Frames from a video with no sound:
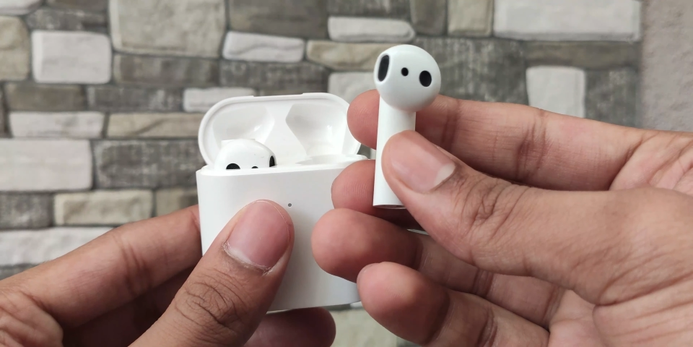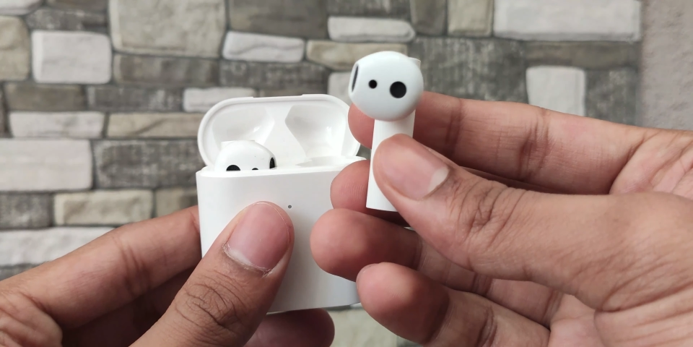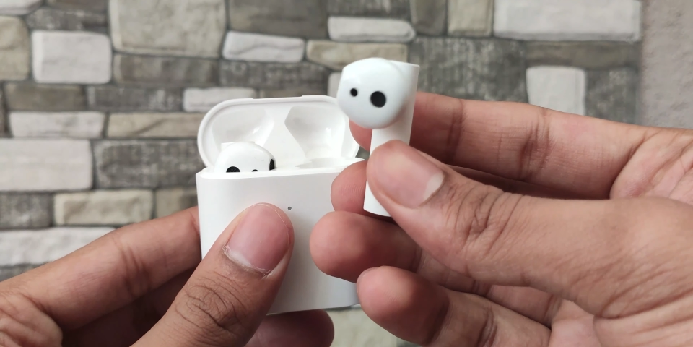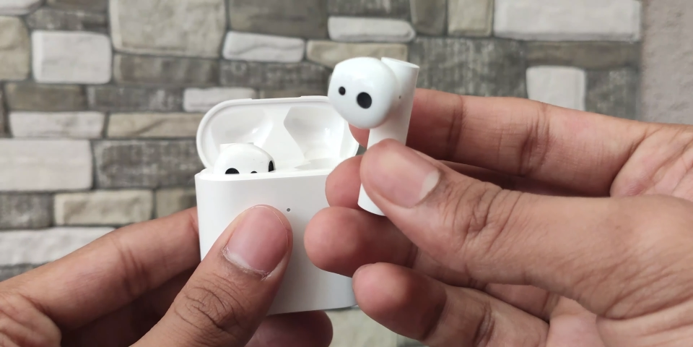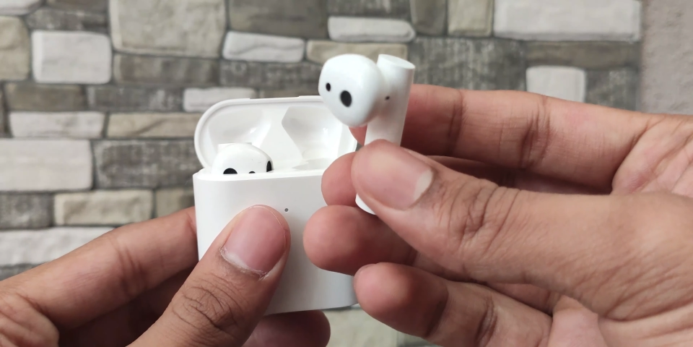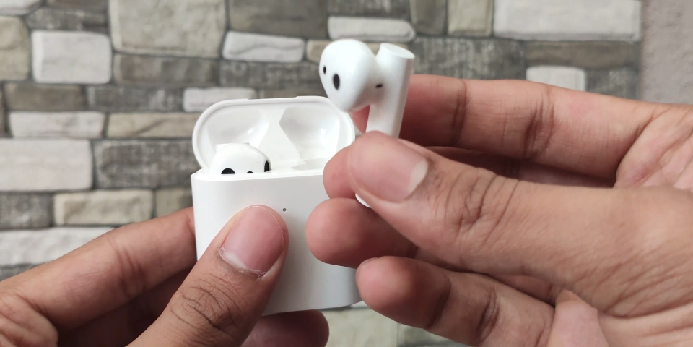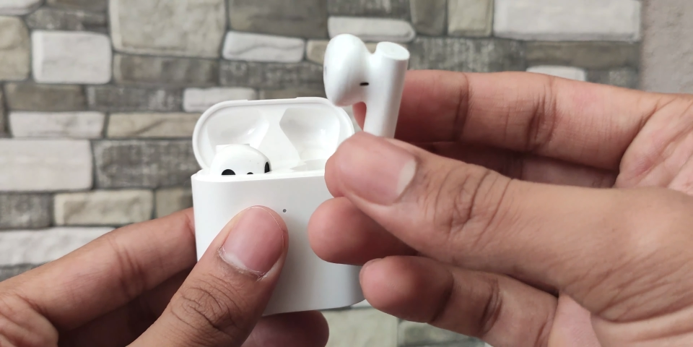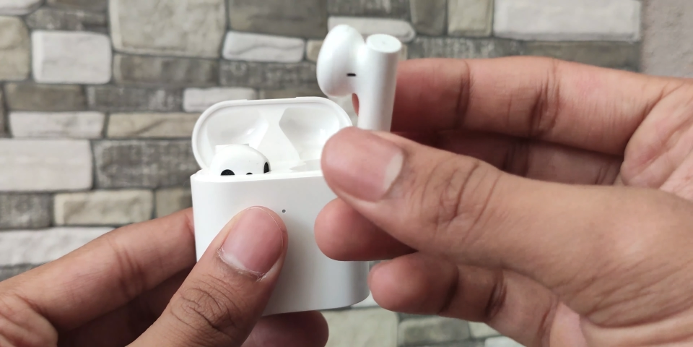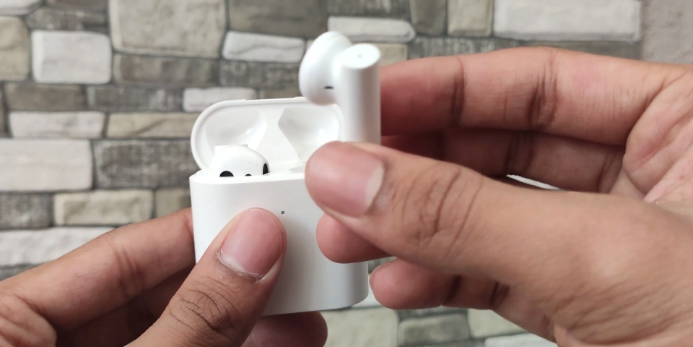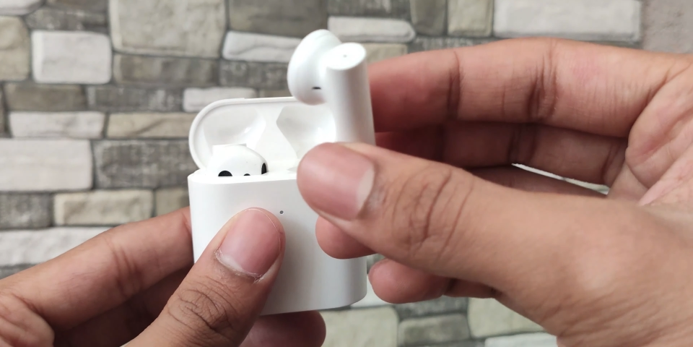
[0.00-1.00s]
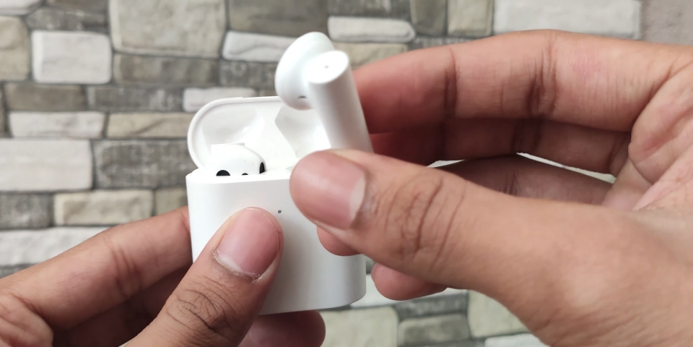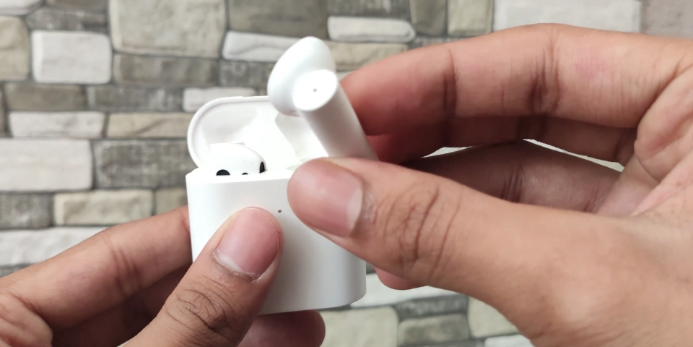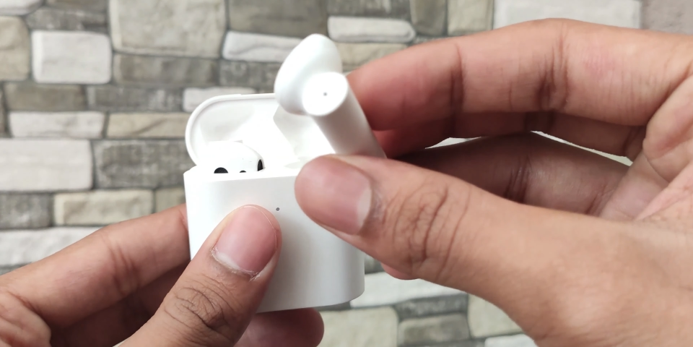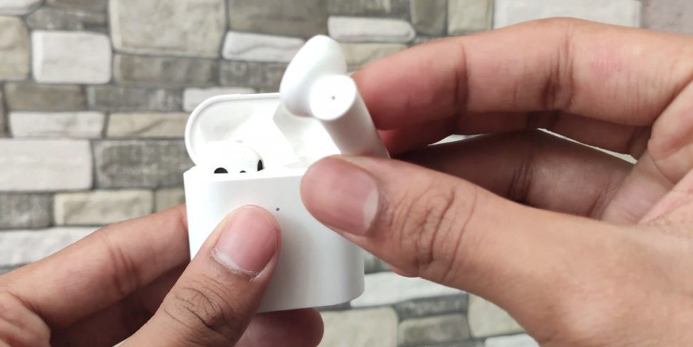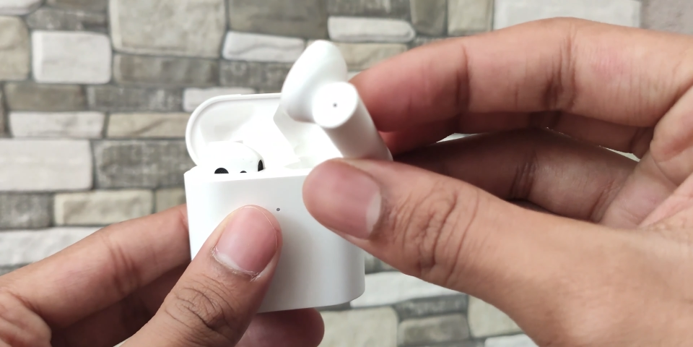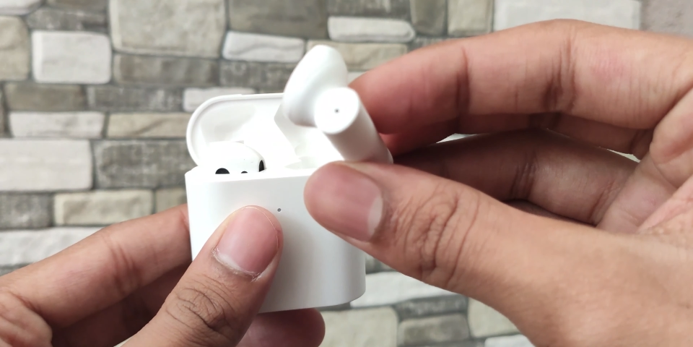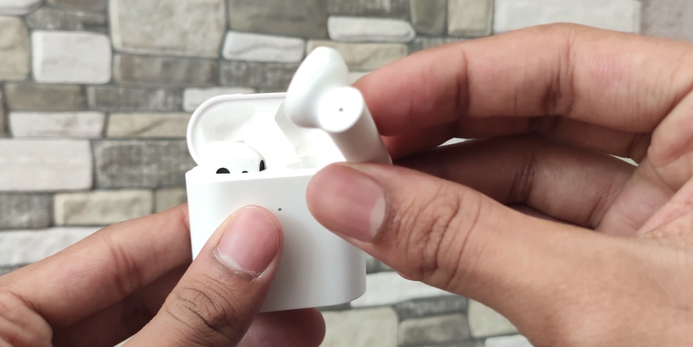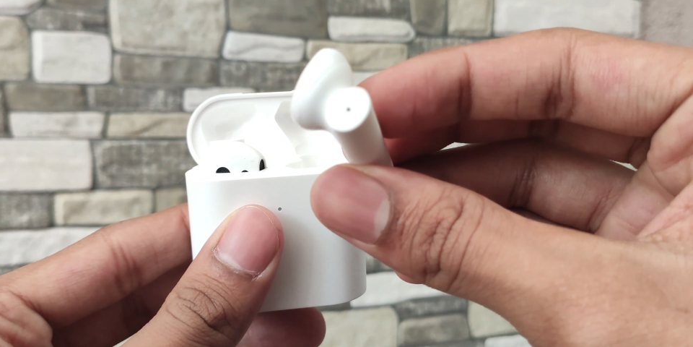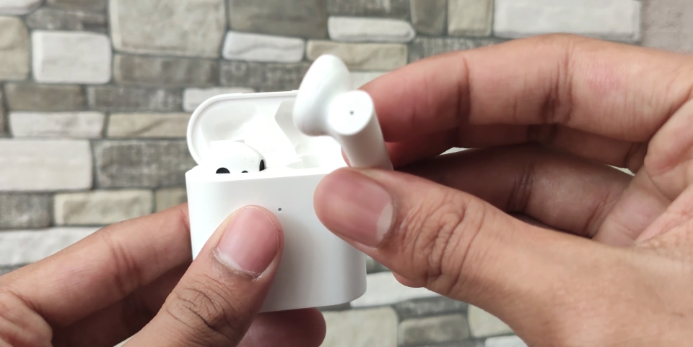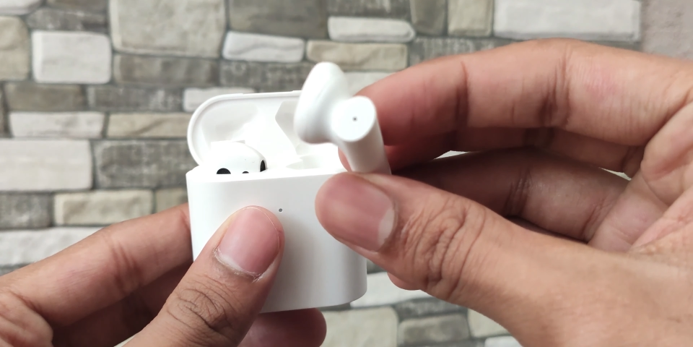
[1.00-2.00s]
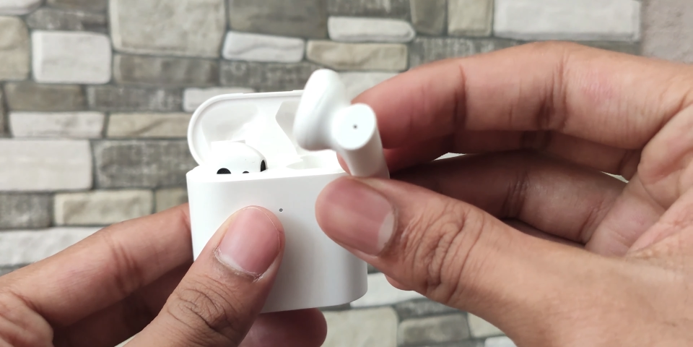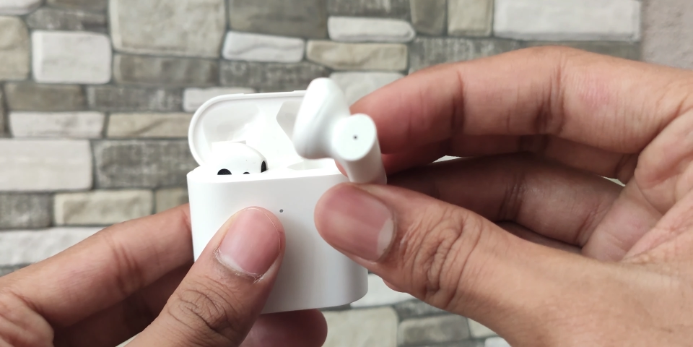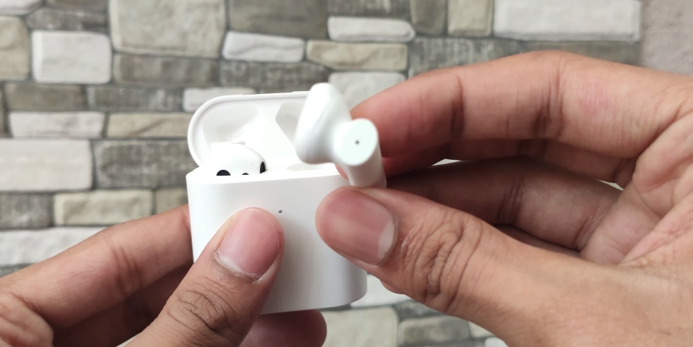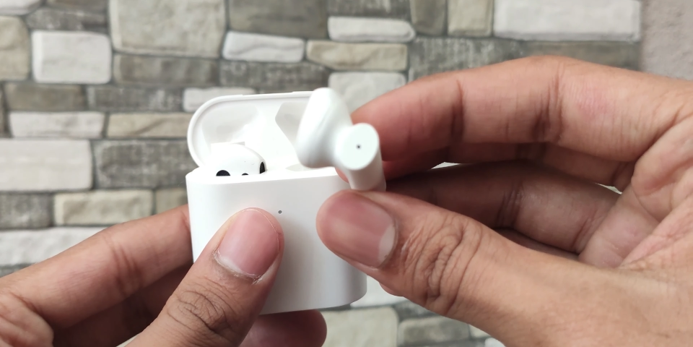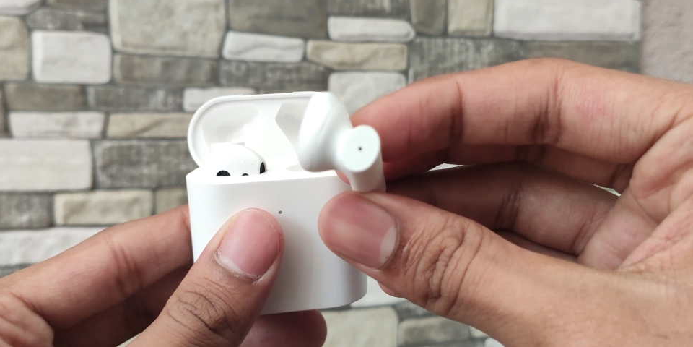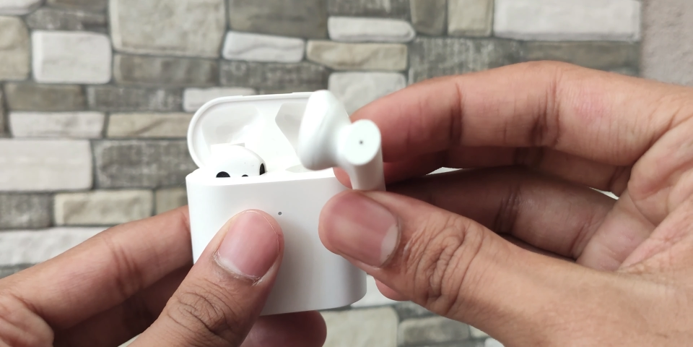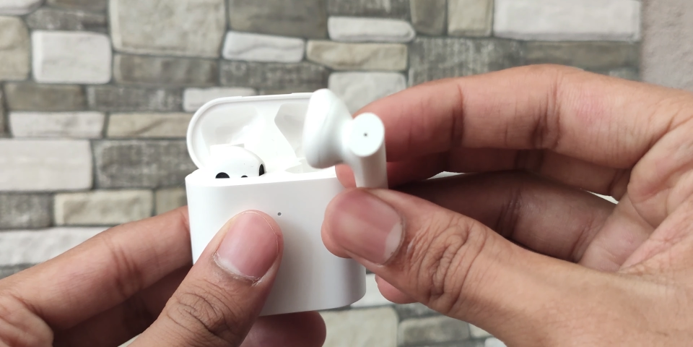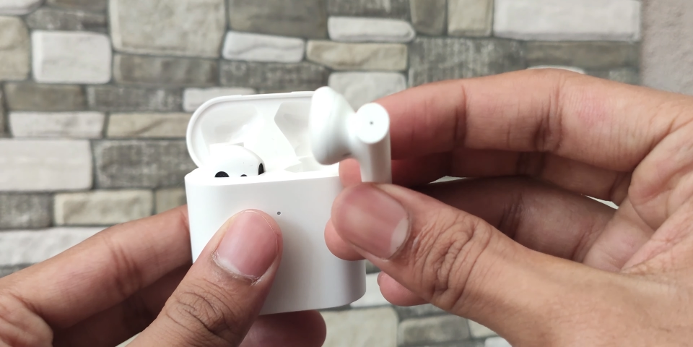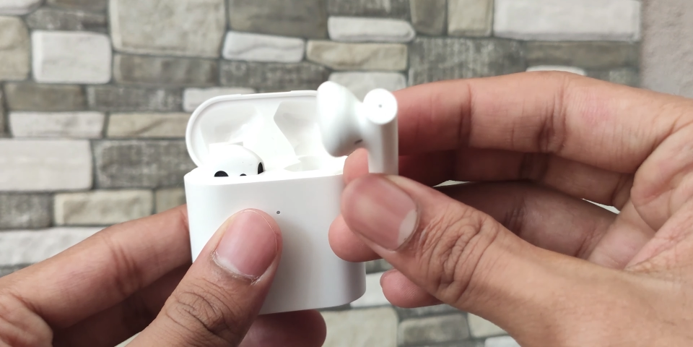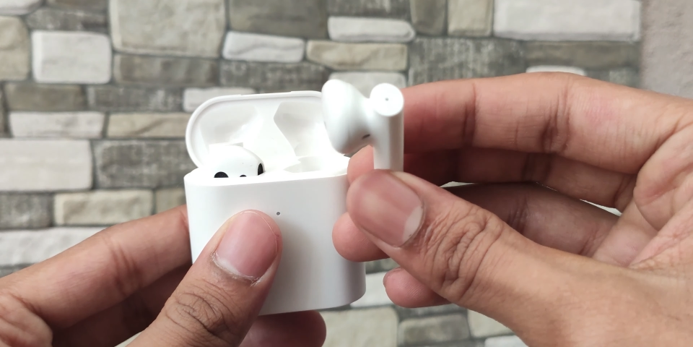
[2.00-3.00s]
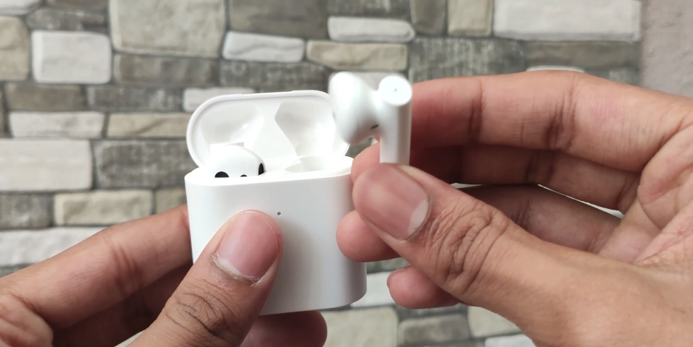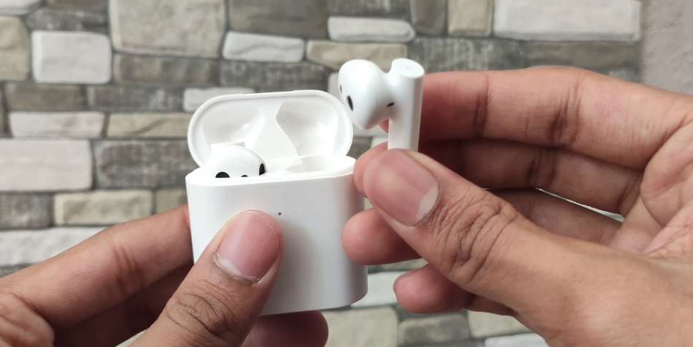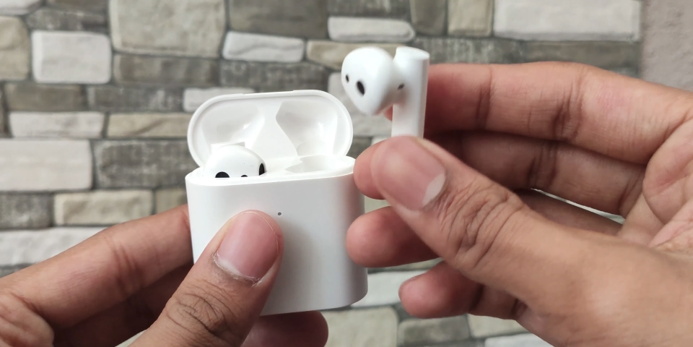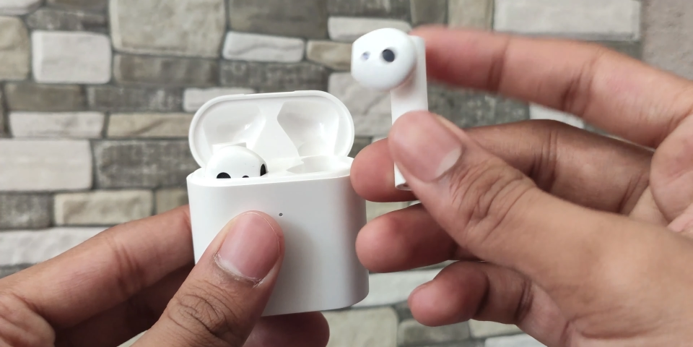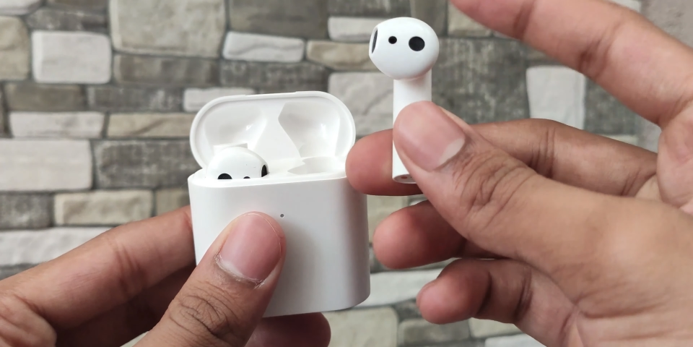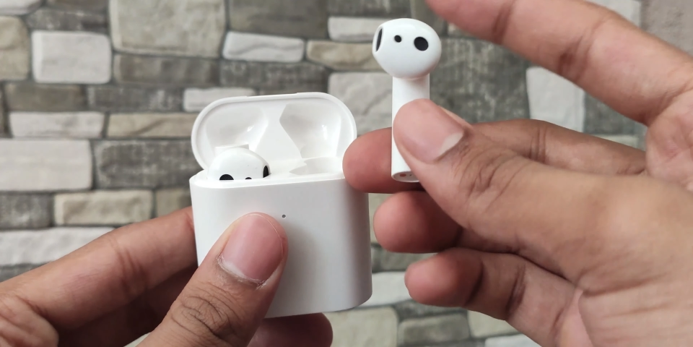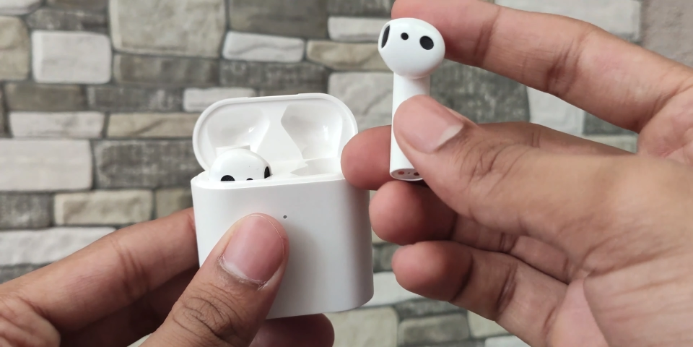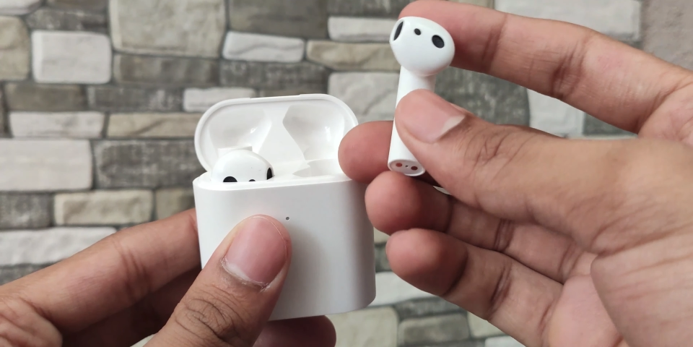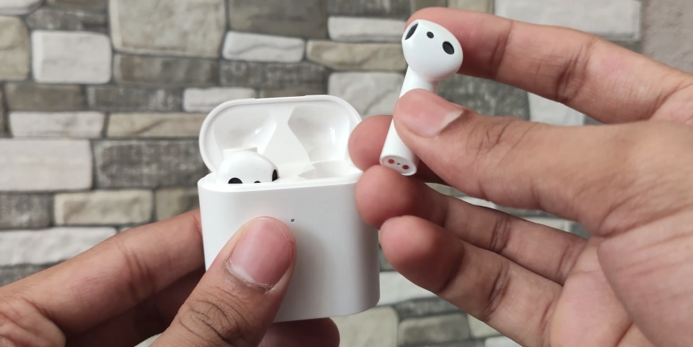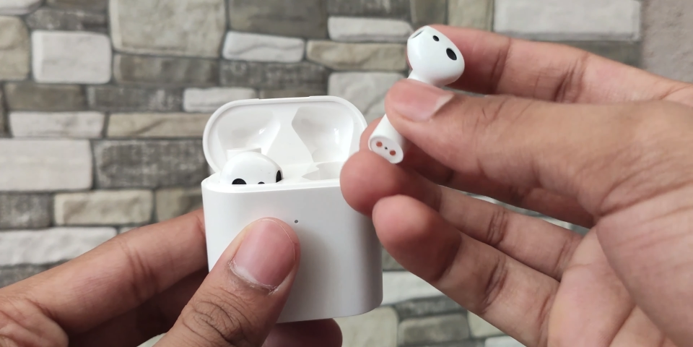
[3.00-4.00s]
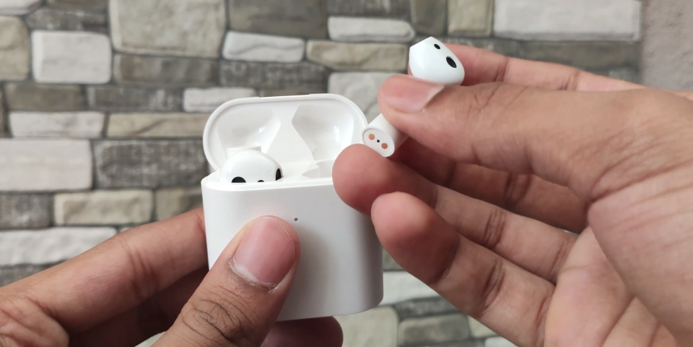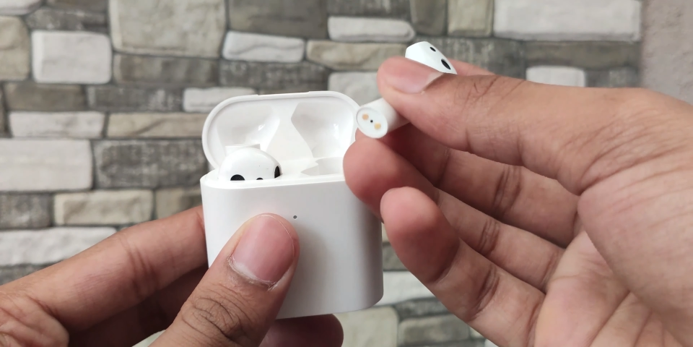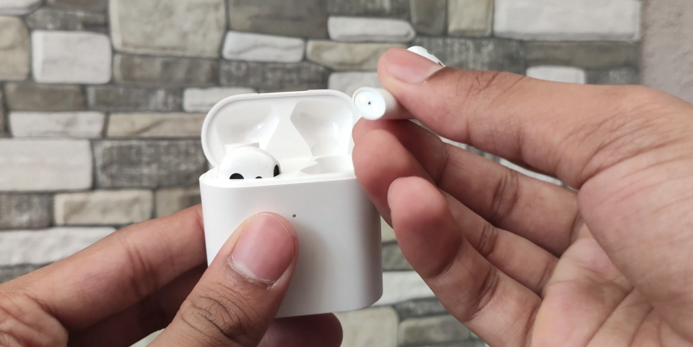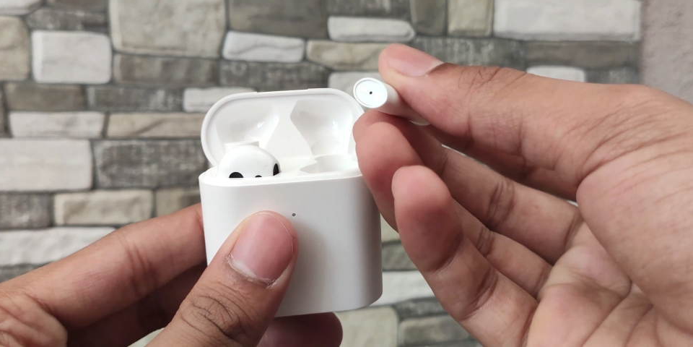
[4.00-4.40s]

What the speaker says: Nobody's mouth can be seen.